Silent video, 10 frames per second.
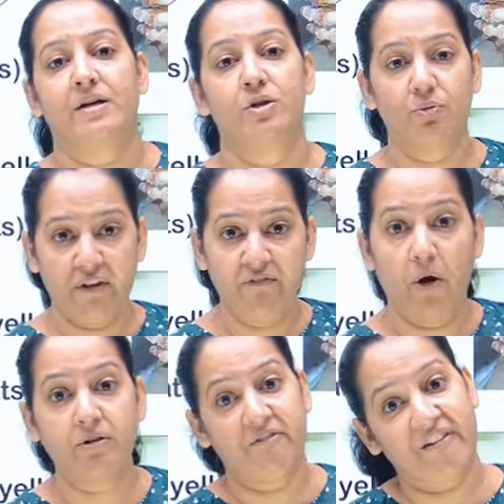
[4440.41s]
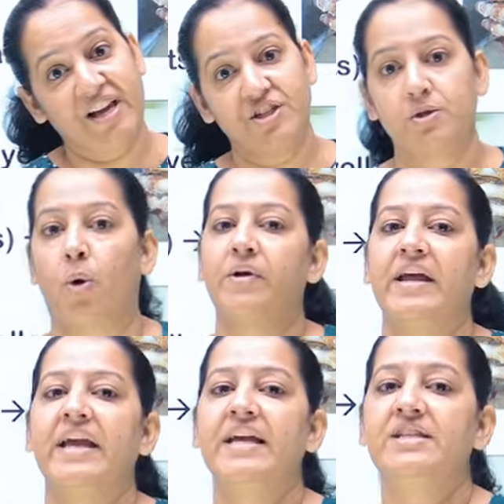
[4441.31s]
So we found the flesh is
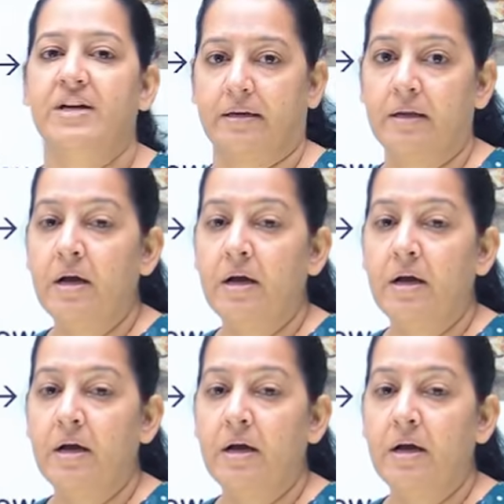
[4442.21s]
already eaten.